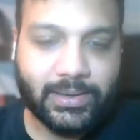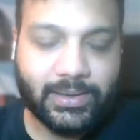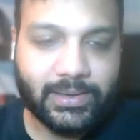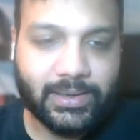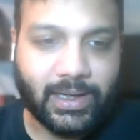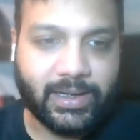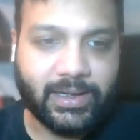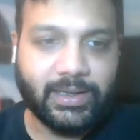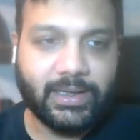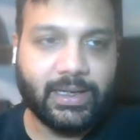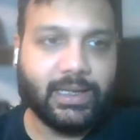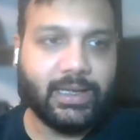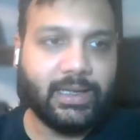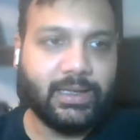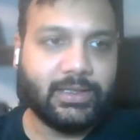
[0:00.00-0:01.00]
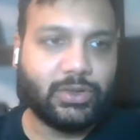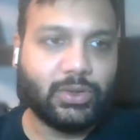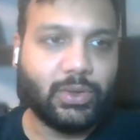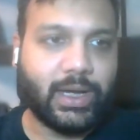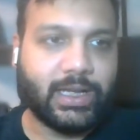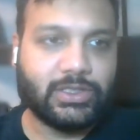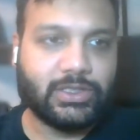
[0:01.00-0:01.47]
currently,
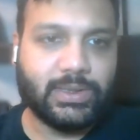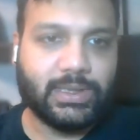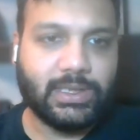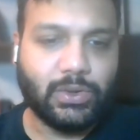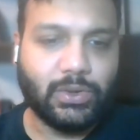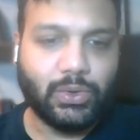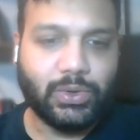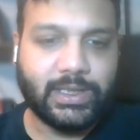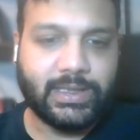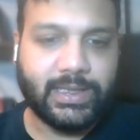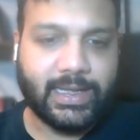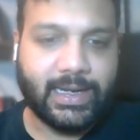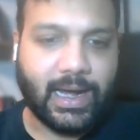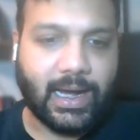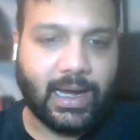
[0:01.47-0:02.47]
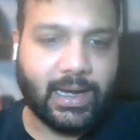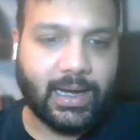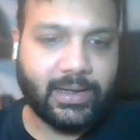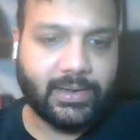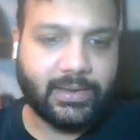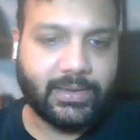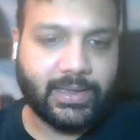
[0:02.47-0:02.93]
so as we know that
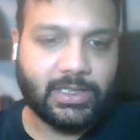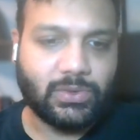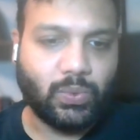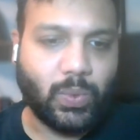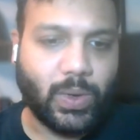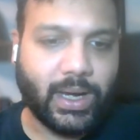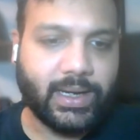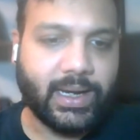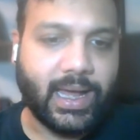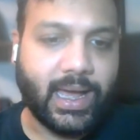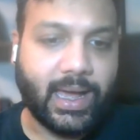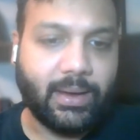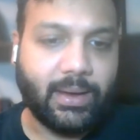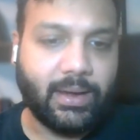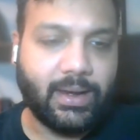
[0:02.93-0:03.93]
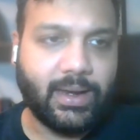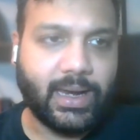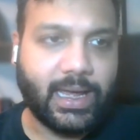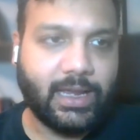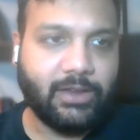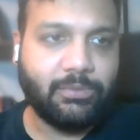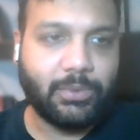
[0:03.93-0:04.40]
there is one
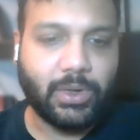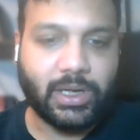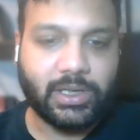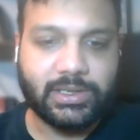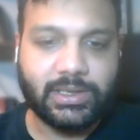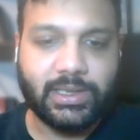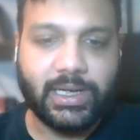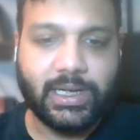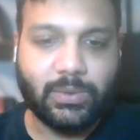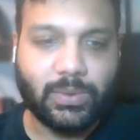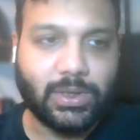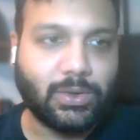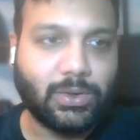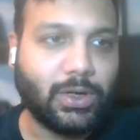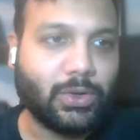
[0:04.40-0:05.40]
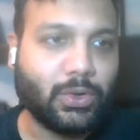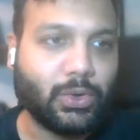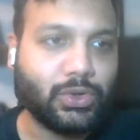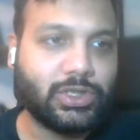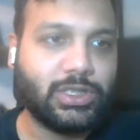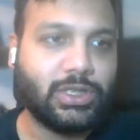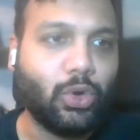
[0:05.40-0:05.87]
live production network called
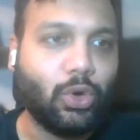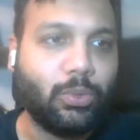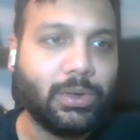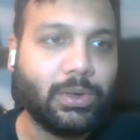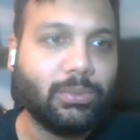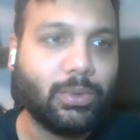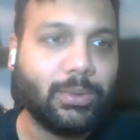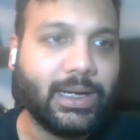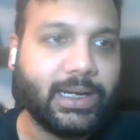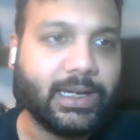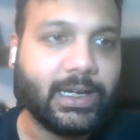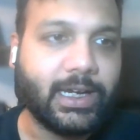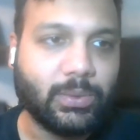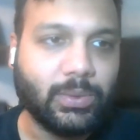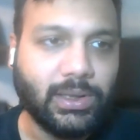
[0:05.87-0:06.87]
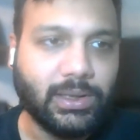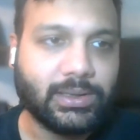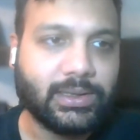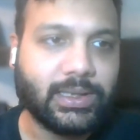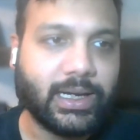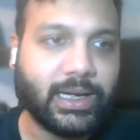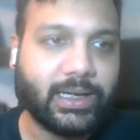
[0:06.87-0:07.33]
Kochi Open Mobility Network
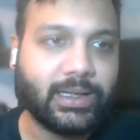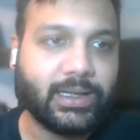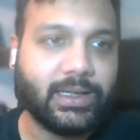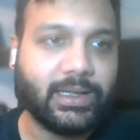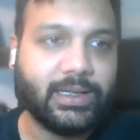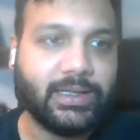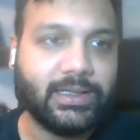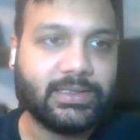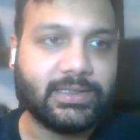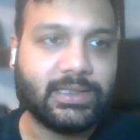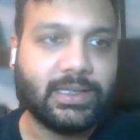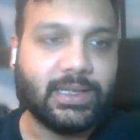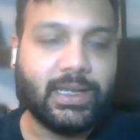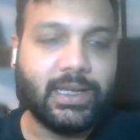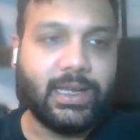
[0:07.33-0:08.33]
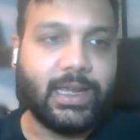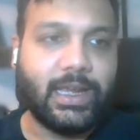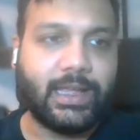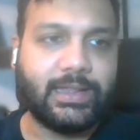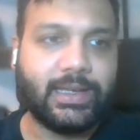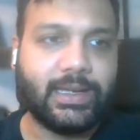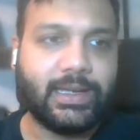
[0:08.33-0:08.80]
that is
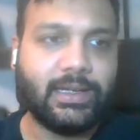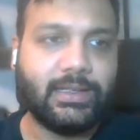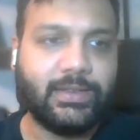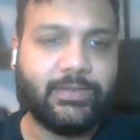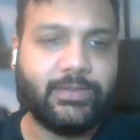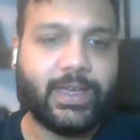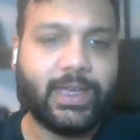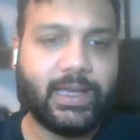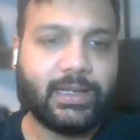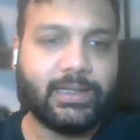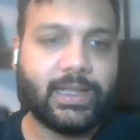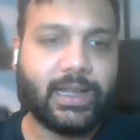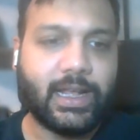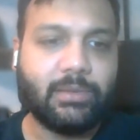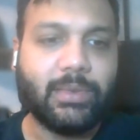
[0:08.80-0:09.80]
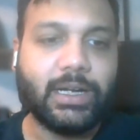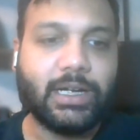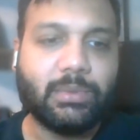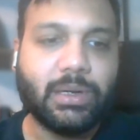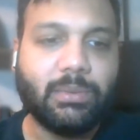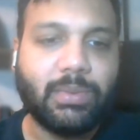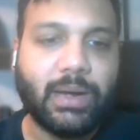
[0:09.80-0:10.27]
where there are
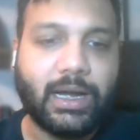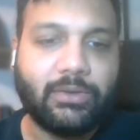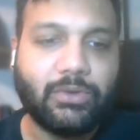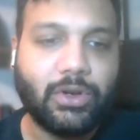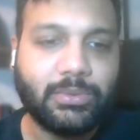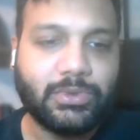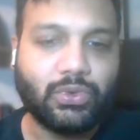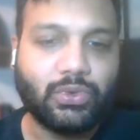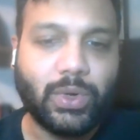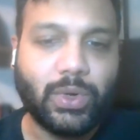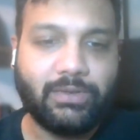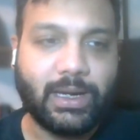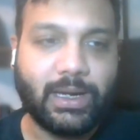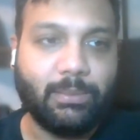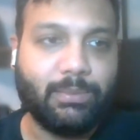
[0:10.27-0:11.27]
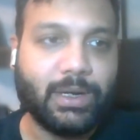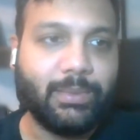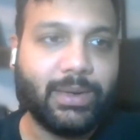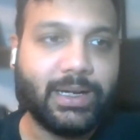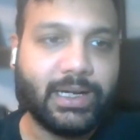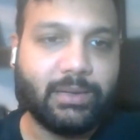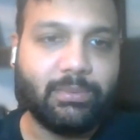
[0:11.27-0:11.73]
multiple platforms who have
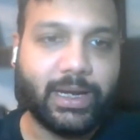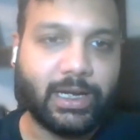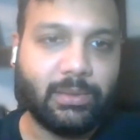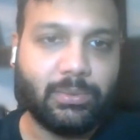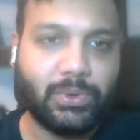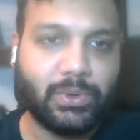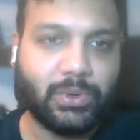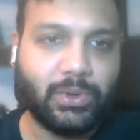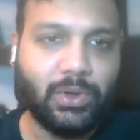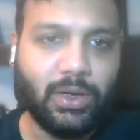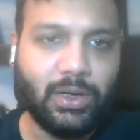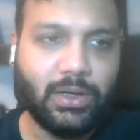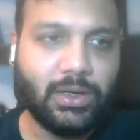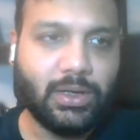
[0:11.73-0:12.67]
implemented Beckn protocol